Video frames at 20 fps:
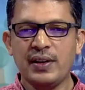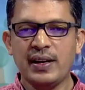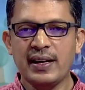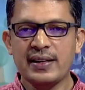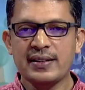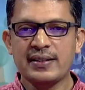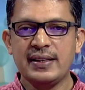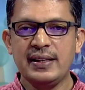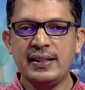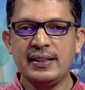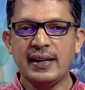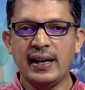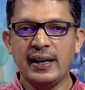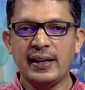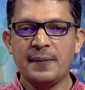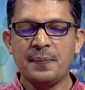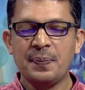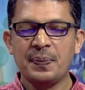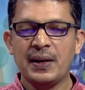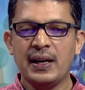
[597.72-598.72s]
we can see
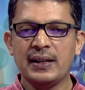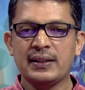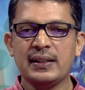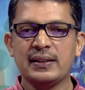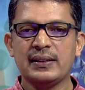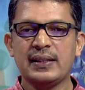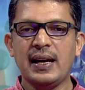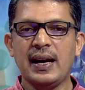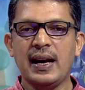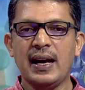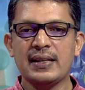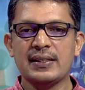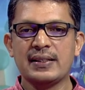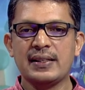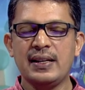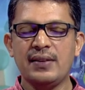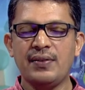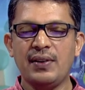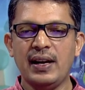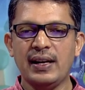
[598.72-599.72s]
that SSA
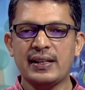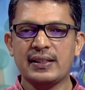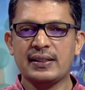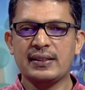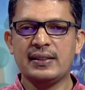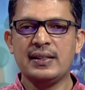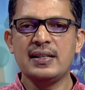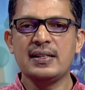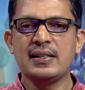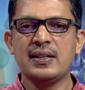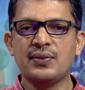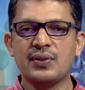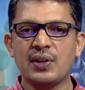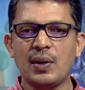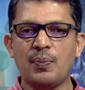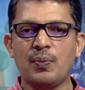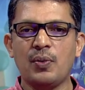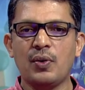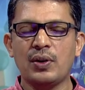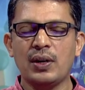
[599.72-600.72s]
has given extensive
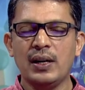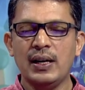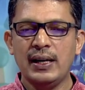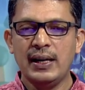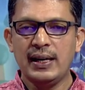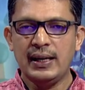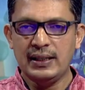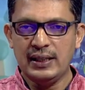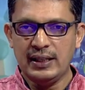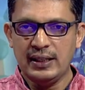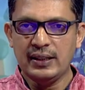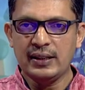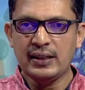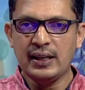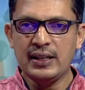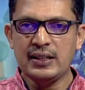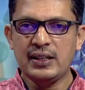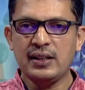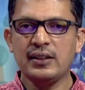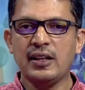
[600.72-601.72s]
support in
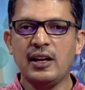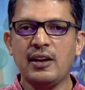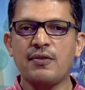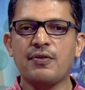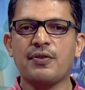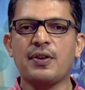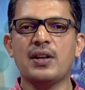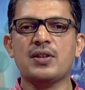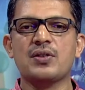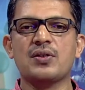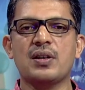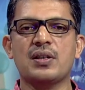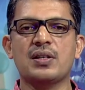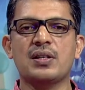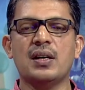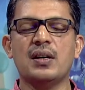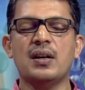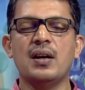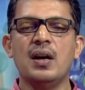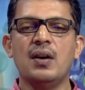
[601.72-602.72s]
increasing the
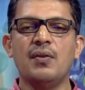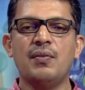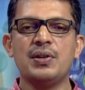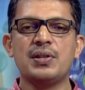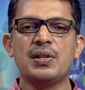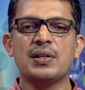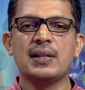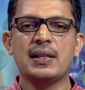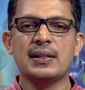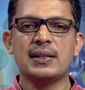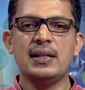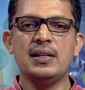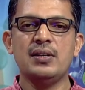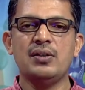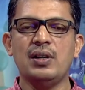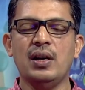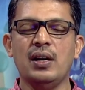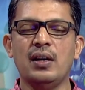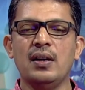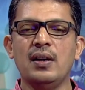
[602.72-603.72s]
infrastructure which is
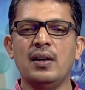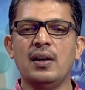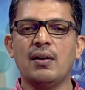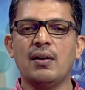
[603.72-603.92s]
essential